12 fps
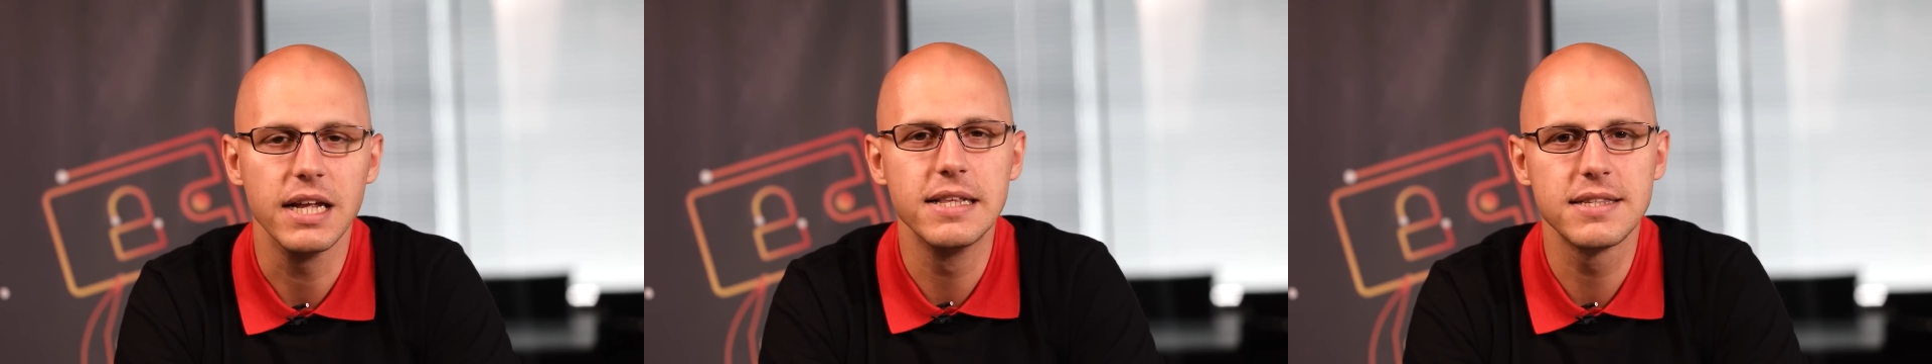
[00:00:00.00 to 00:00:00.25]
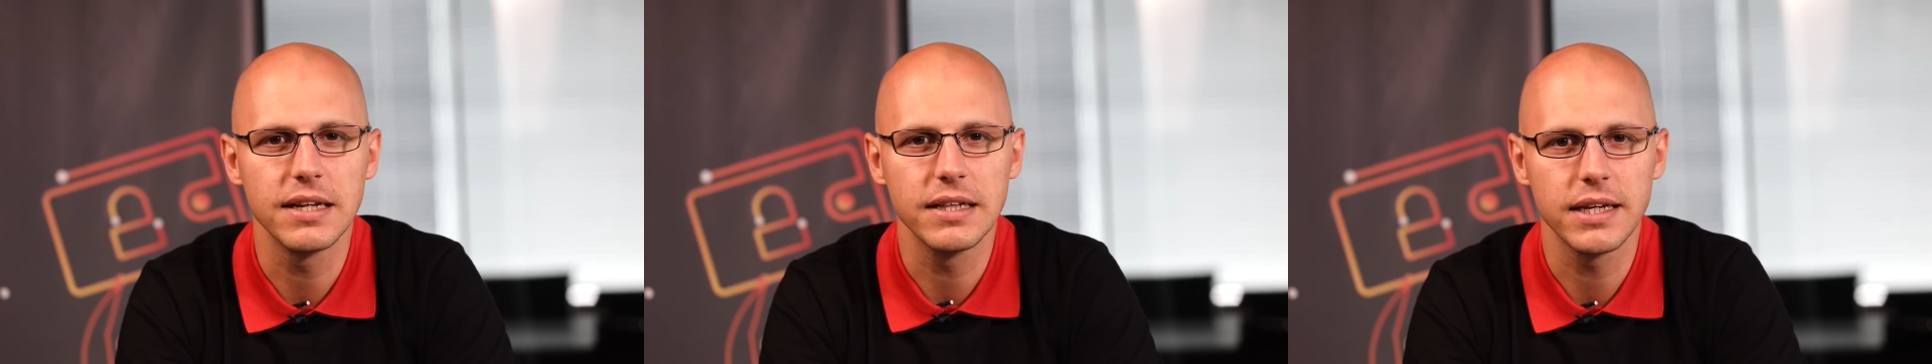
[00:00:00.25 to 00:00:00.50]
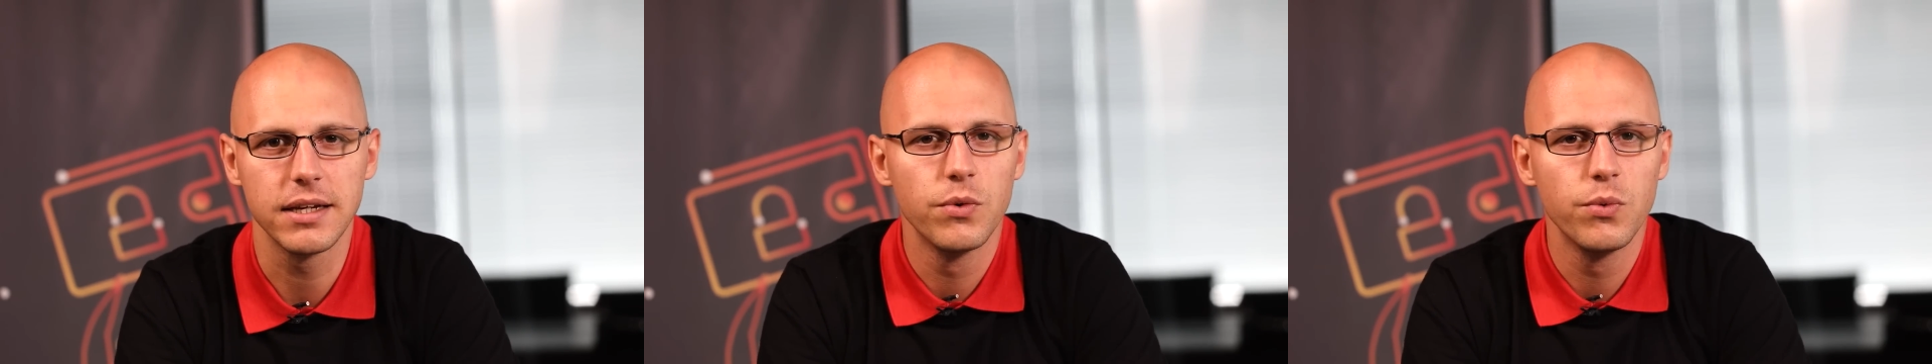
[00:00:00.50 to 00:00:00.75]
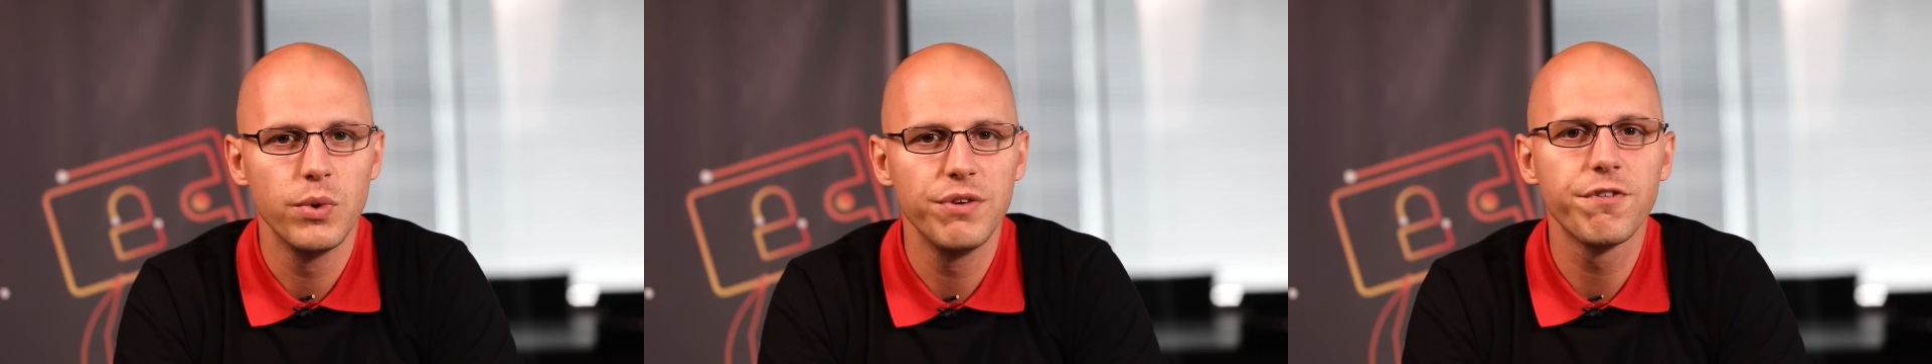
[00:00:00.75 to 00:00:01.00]
instantly.
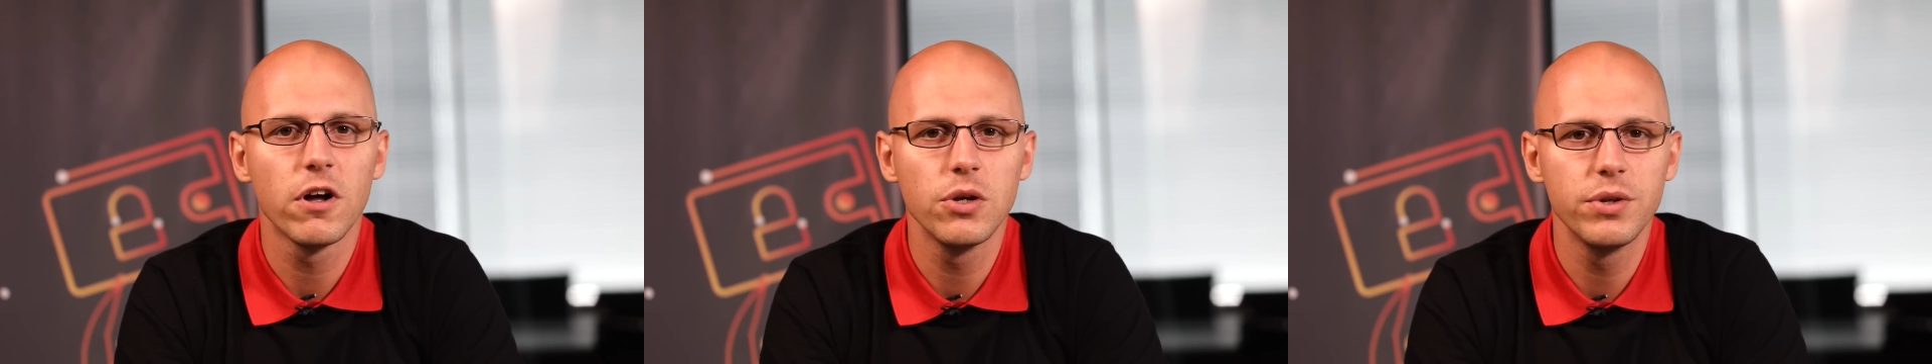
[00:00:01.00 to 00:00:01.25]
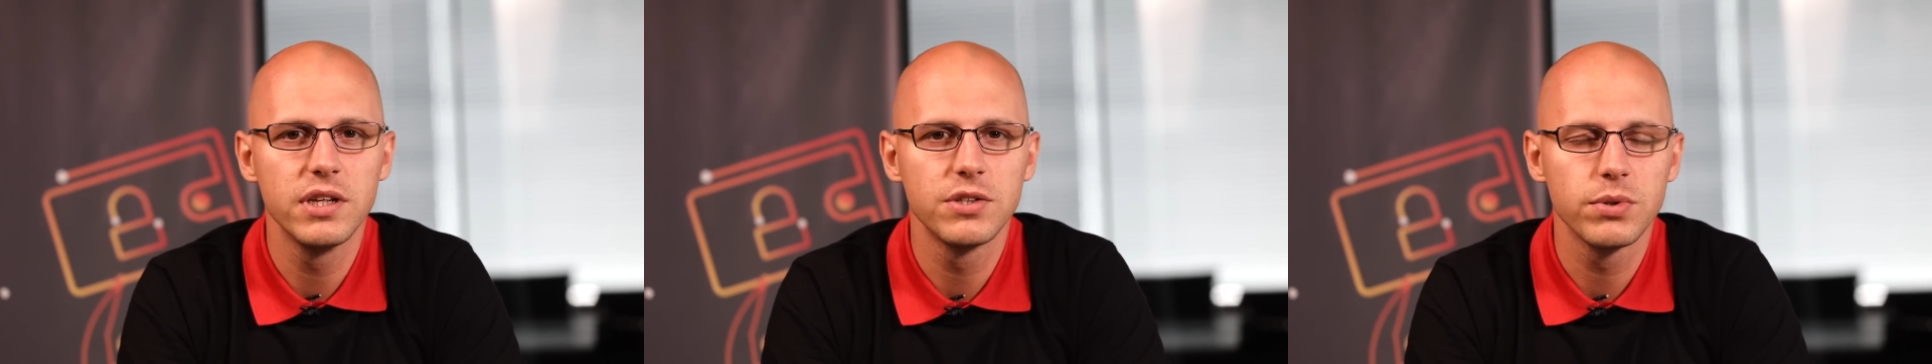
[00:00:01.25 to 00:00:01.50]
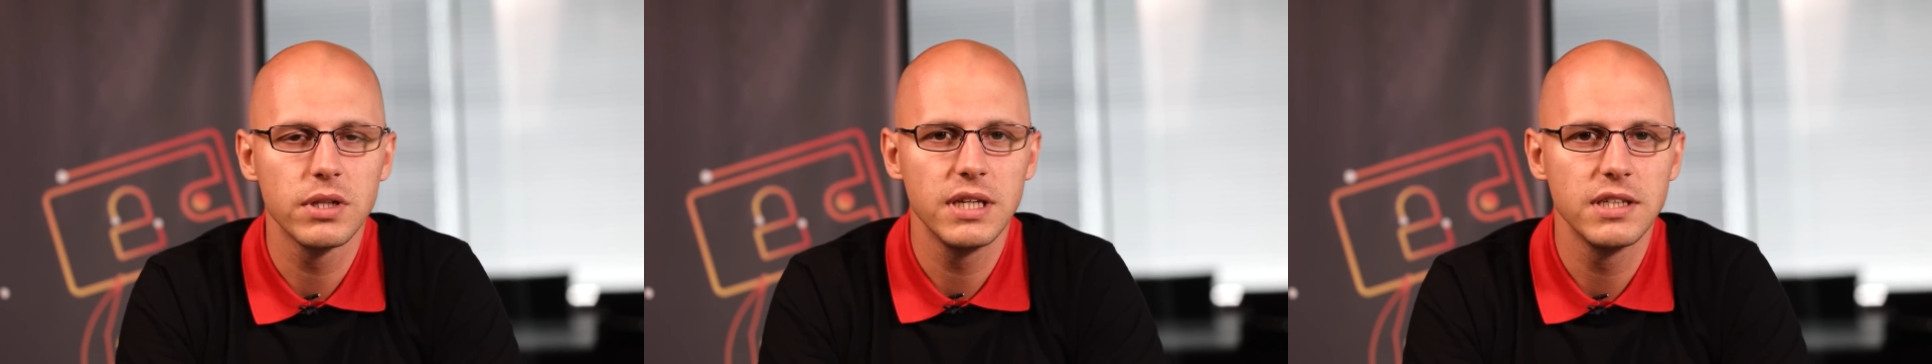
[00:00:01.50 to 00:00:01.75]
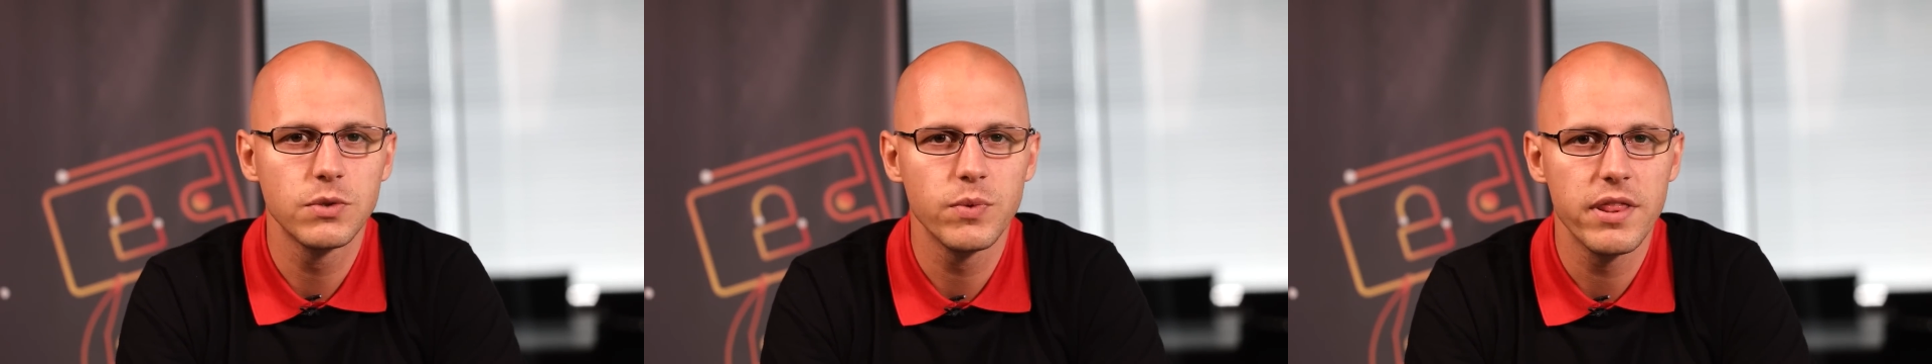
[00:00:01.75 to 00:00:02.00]
We followed this
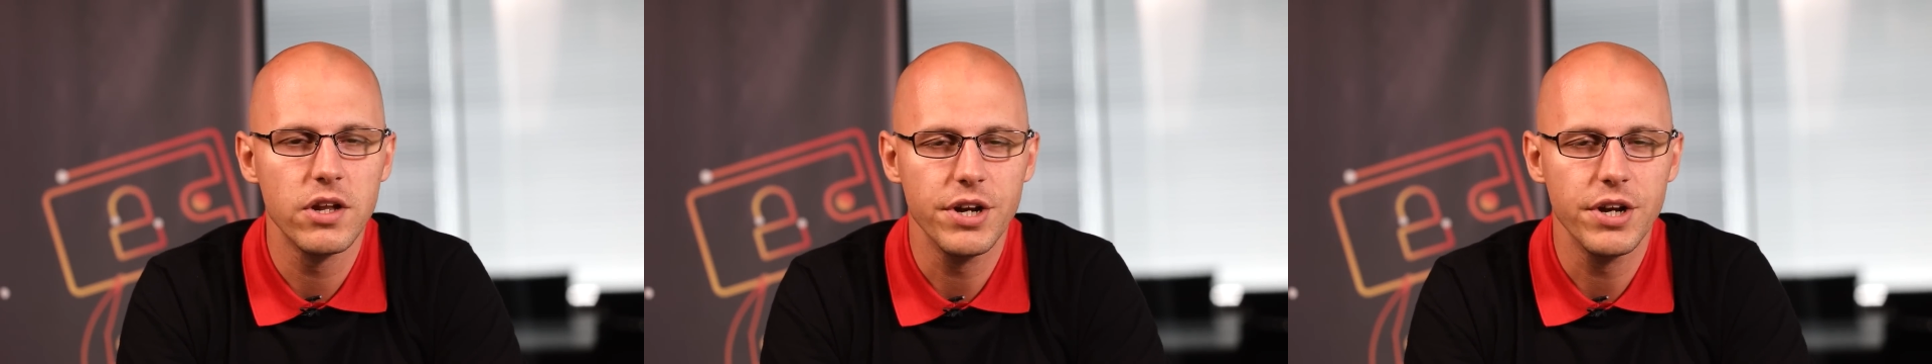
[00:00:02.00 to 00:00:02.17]
release with an